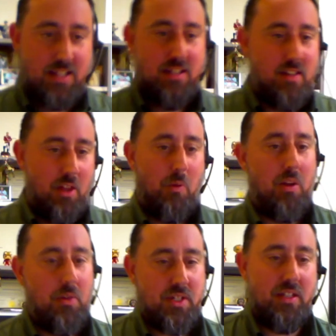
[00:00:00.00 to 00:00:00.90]
It's another one
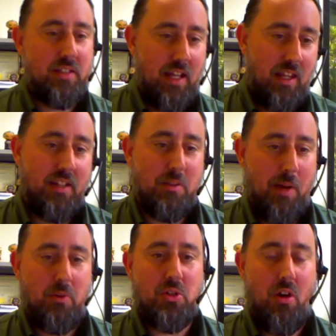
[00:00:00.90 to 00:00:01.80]
of those things that I liked
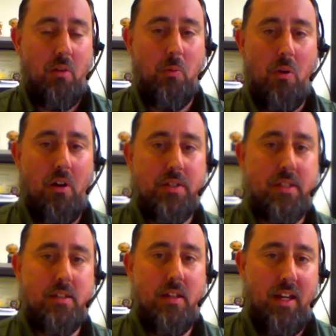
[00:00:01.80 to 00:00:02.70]
about John was,
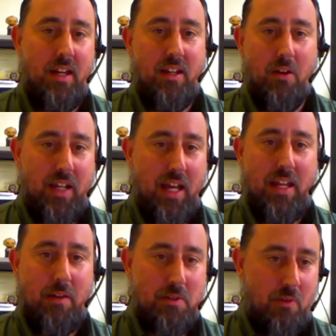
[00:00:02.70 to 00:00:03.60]
again,
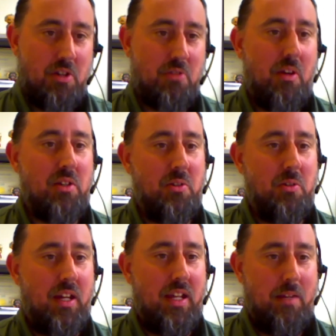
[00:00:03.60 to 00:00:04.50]
he was very straight
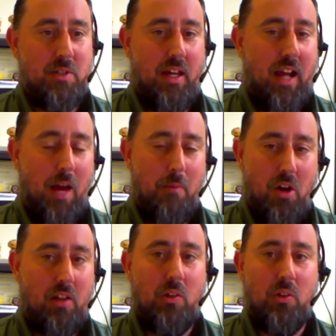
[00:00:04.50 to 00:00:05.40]
shooter. He was like, I'm
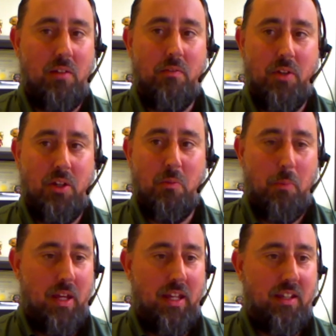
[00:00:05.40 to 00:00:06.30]
not looking for you to
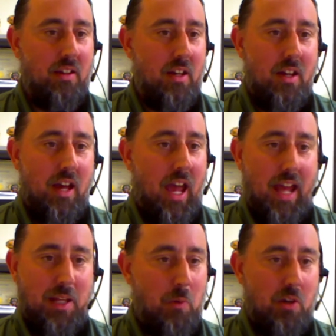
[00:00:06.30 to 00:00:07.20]
be
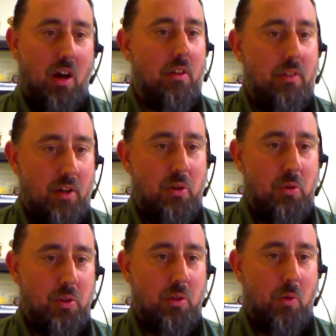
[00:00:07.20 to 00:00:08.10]
anyone other than who
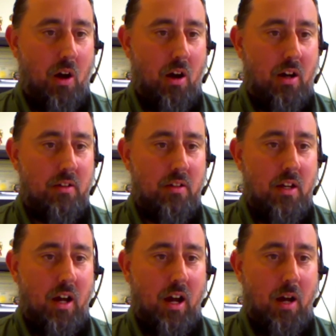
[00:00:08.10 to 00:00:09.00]
you are,
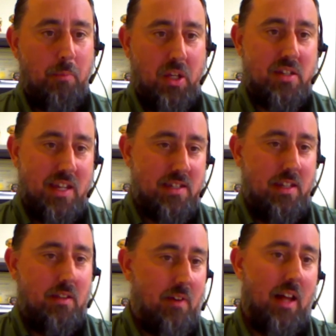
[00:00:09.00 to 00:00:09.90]
because I
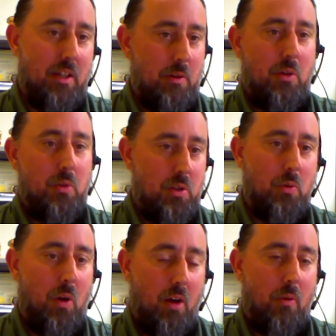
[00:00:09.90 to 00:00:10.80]
see the value in who
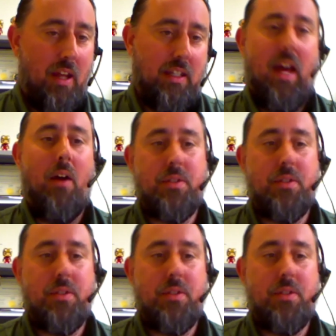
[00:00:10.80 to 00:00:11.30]
you are right now.